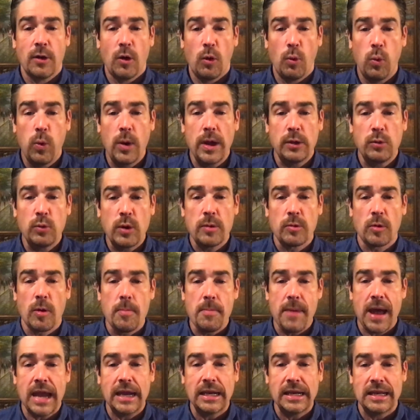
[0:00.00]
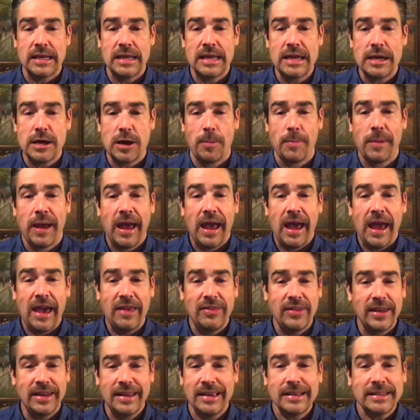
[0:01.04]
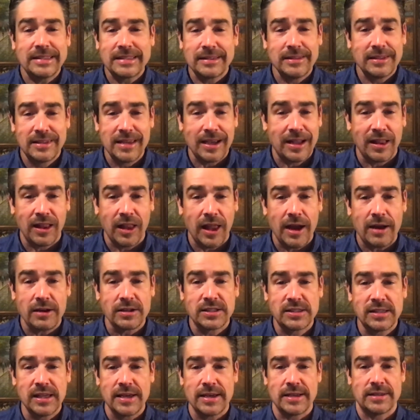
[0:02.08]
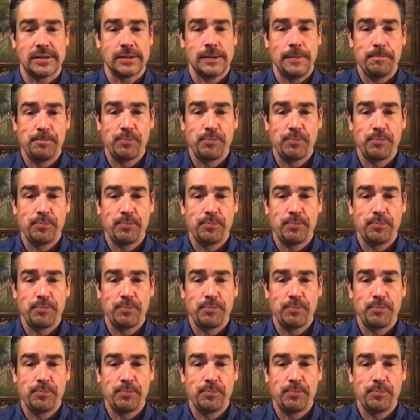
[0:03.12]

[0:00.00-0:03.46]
when we remain in him. And then he declares this,